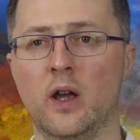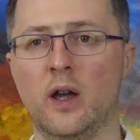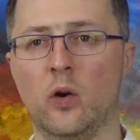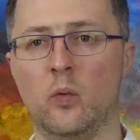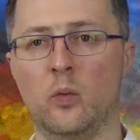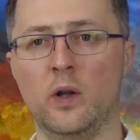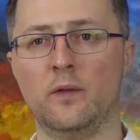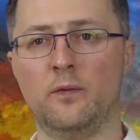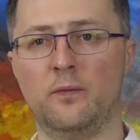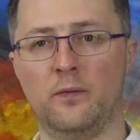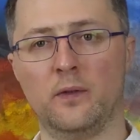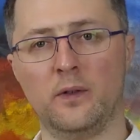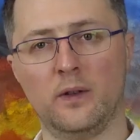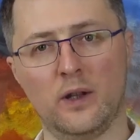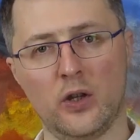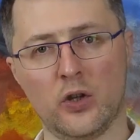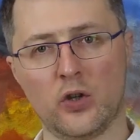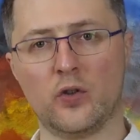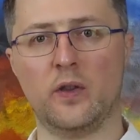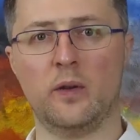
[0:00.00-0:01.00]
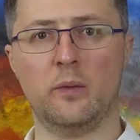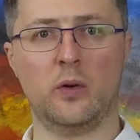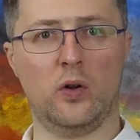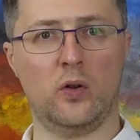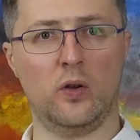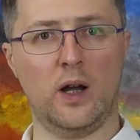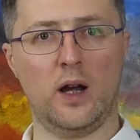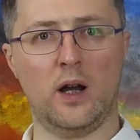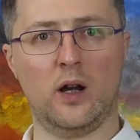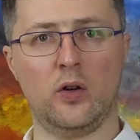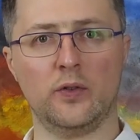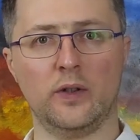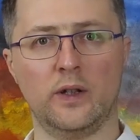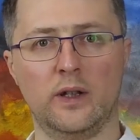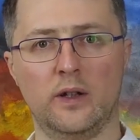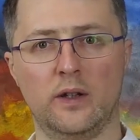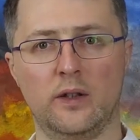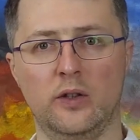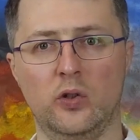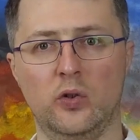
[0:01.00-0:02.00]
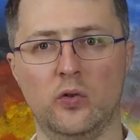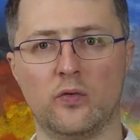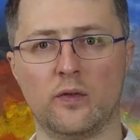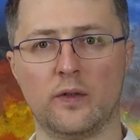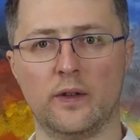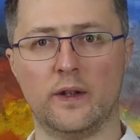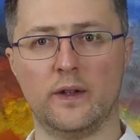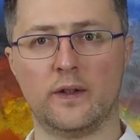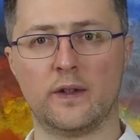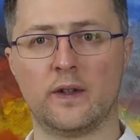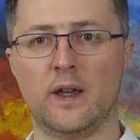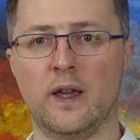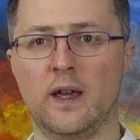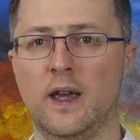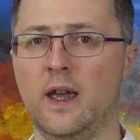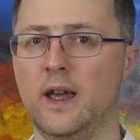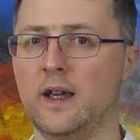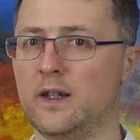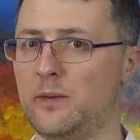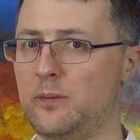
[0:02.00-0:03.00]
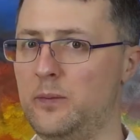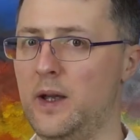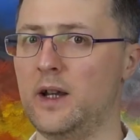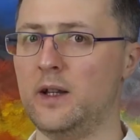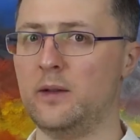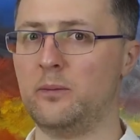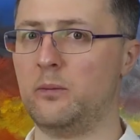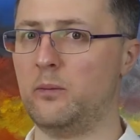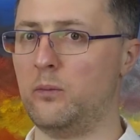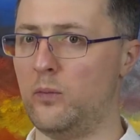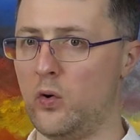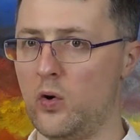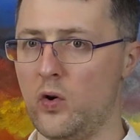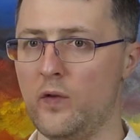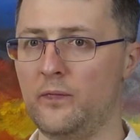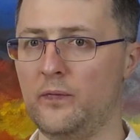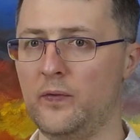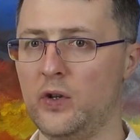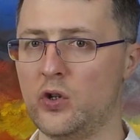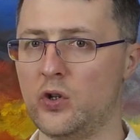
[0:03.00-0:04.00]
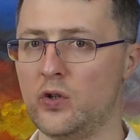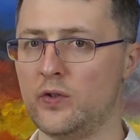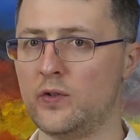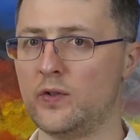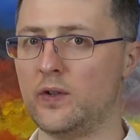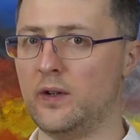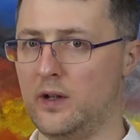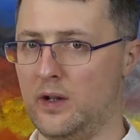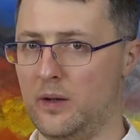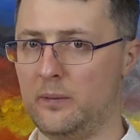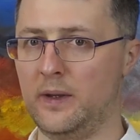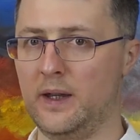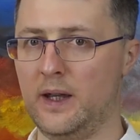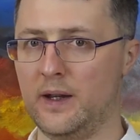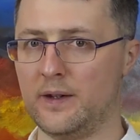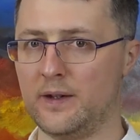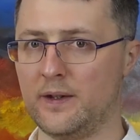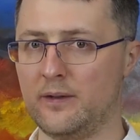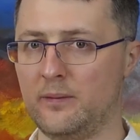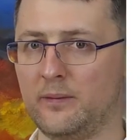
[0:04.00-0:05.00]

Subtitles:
we'll flush them all out in a new release. Expect more features to come next.